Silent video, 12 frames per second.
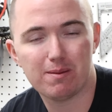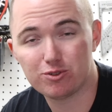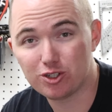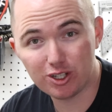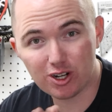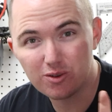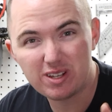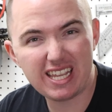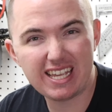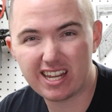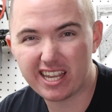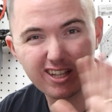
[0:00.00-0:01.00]
So you don't
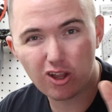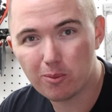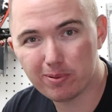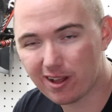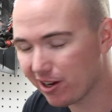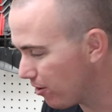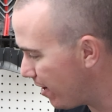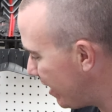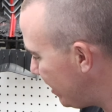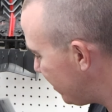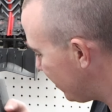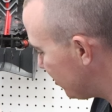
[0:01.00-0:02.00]
need a glow plug or
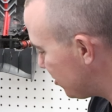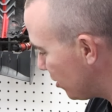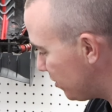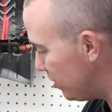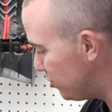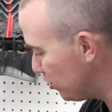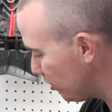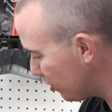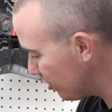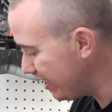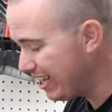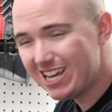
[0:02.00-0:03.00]
anything to start these. You
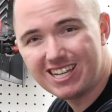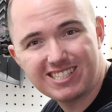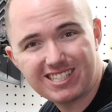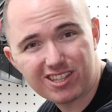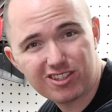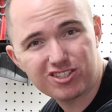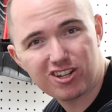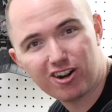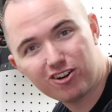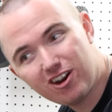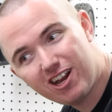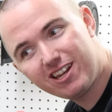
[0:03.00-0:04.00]
literally stick the
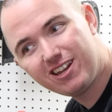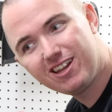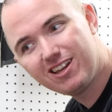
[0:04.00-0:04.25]
starter on,